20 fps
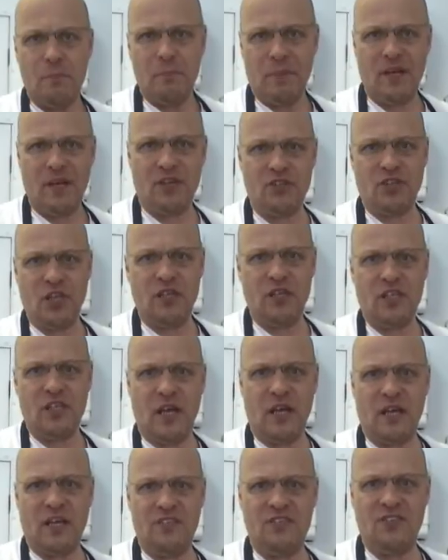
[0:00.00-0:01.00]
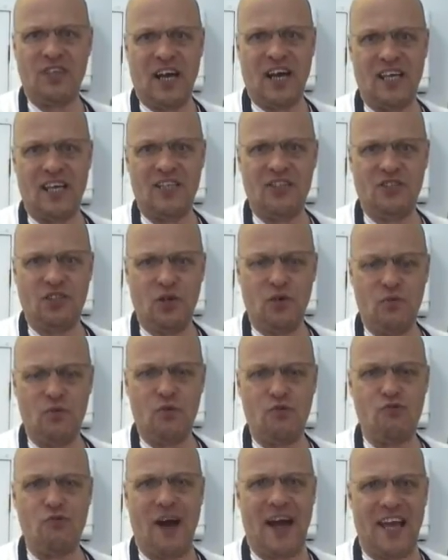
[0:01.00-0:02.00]
Because it contains, it's too
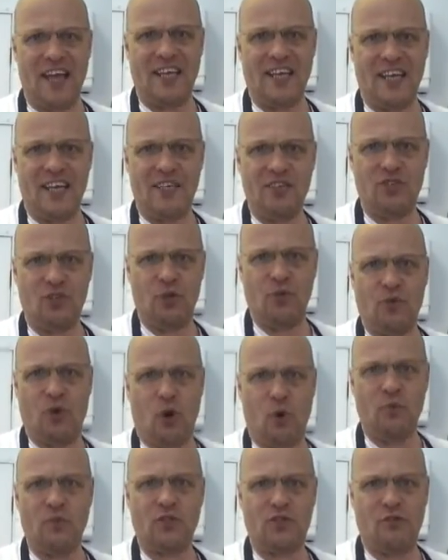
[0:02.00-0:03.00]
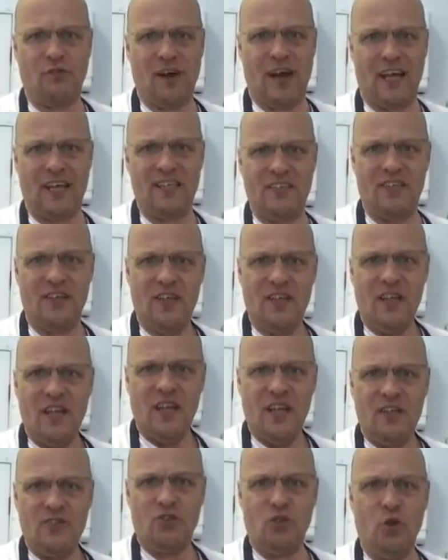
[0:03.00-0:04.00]
grainy, too coarse grain,
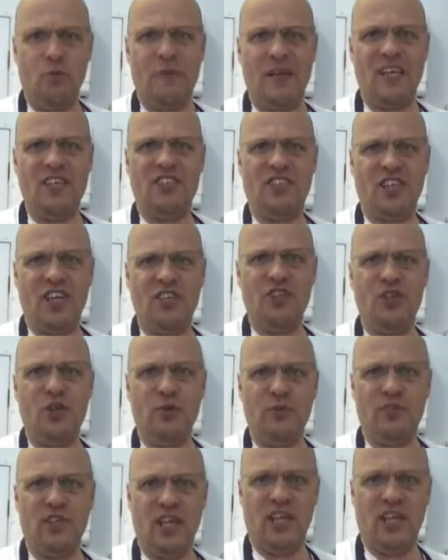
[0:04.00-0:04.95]
too many sinews in it.